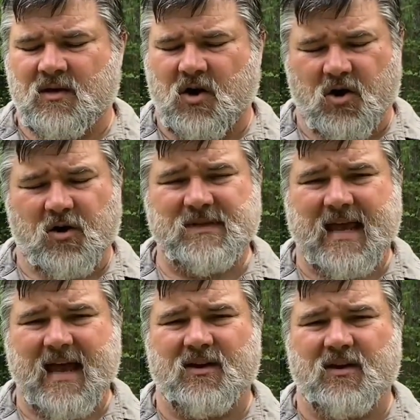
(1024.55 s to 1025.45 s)
carbs
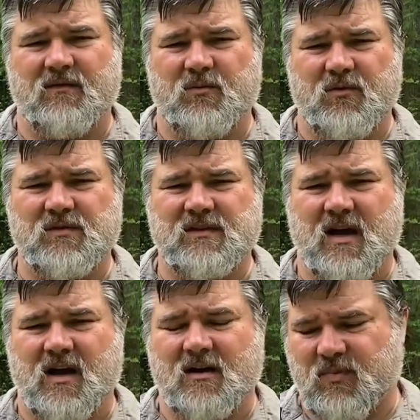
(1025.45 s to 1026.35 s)
out of the root
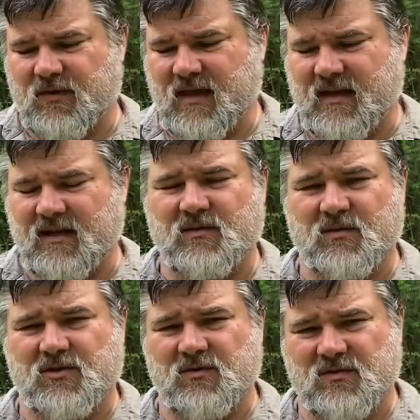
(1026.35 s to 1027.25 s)
stock, put that
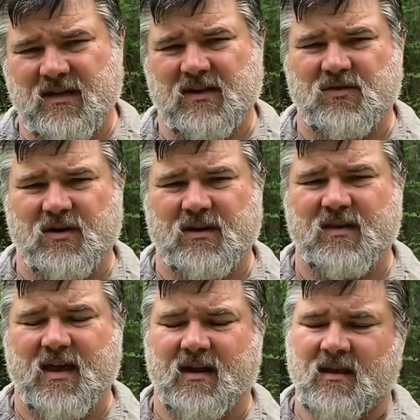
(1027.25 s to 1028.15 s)
into a juice and then
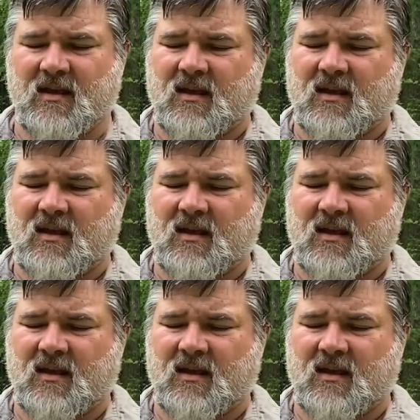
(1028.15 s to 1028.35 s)
drink that.